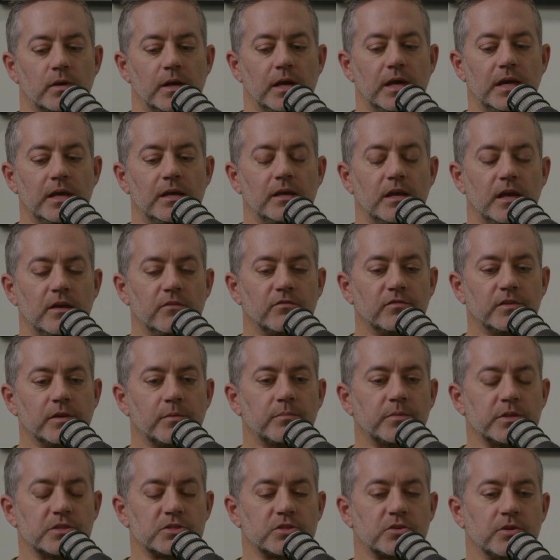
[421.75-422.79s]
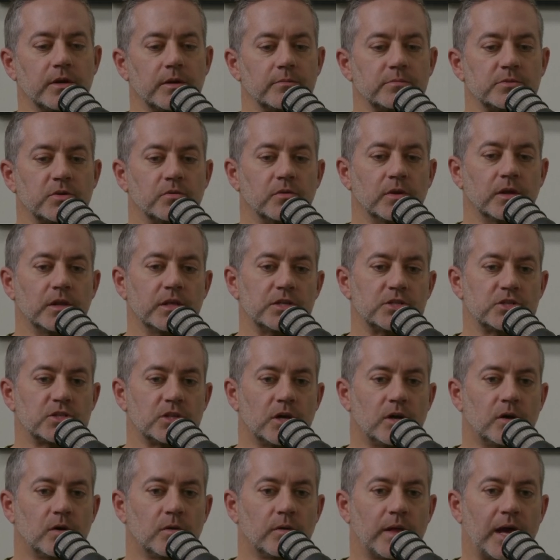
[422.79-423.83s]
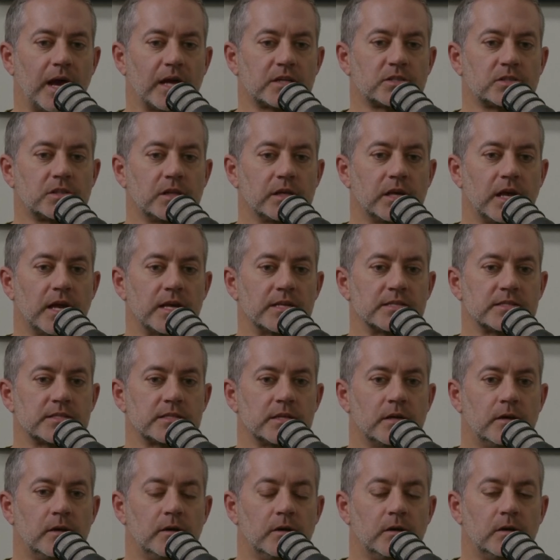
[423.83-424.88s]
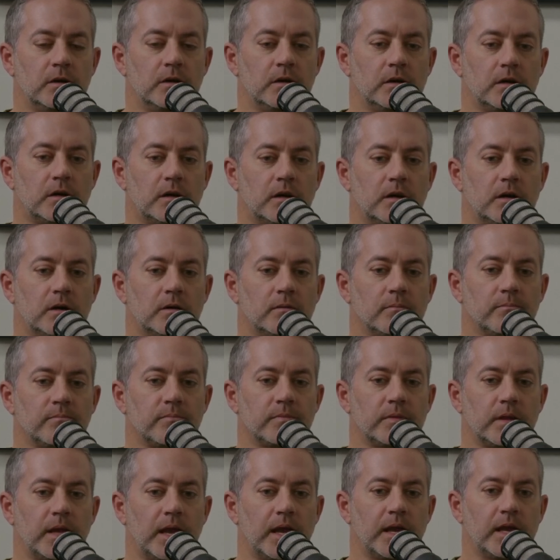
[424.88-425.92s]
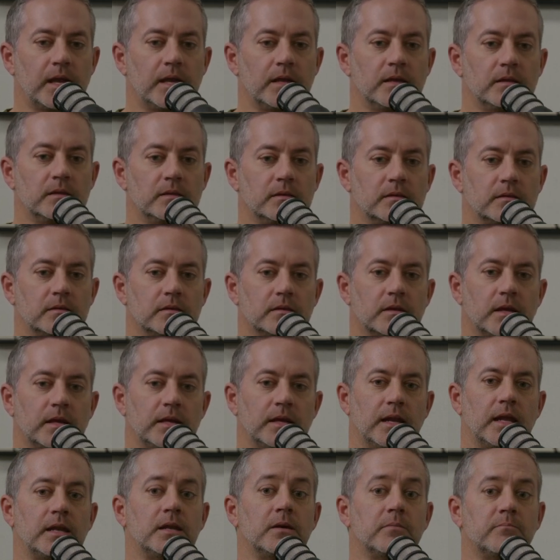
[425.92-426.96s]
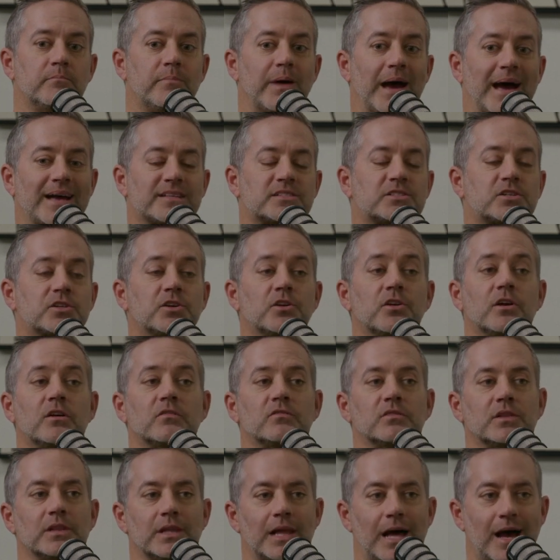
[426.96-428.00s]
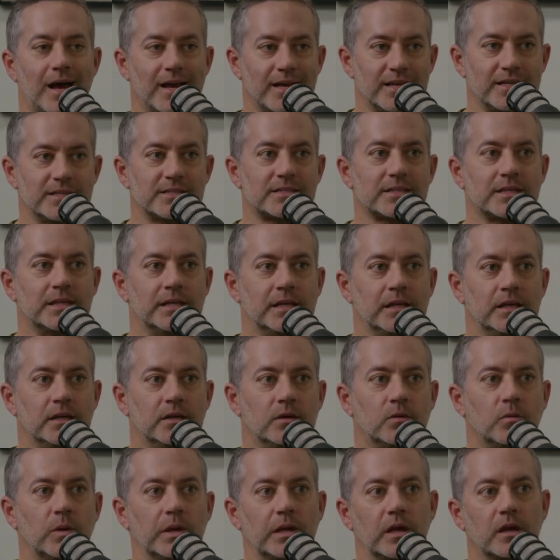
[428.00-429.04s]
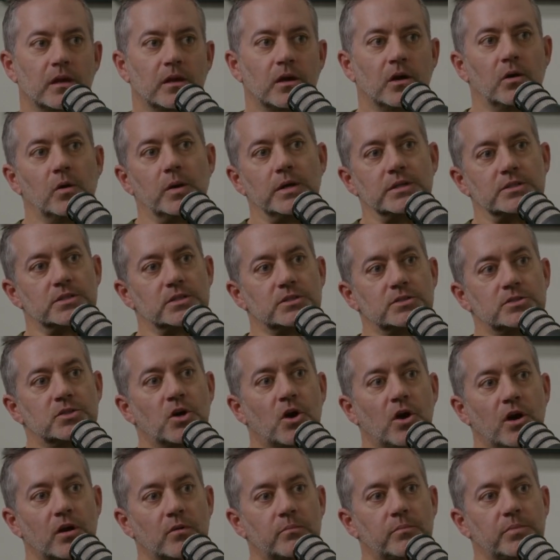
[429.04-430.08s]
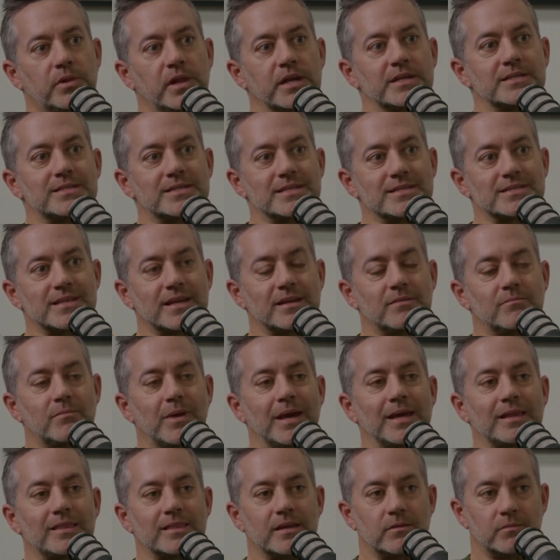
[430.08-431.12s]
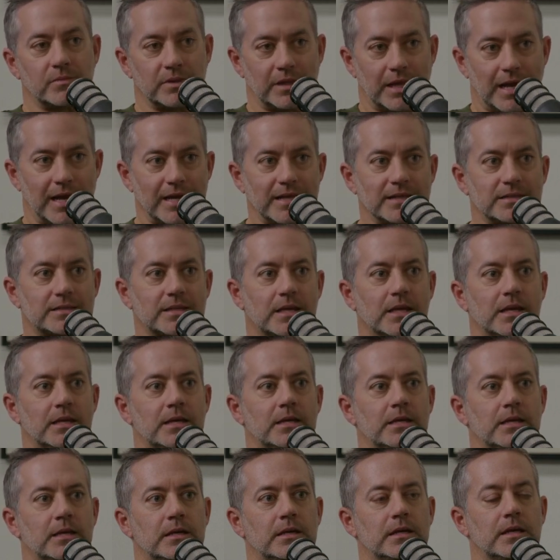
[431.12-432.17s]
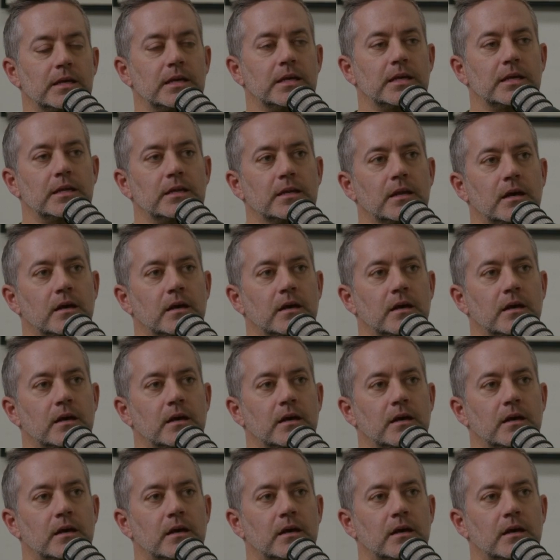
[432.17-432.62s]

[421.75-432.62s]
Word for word: he he flipped the script to really show, actually, as um, a an, an, ambassador of light, mm-hmm. we can go into dark places and make them light. Yeah, and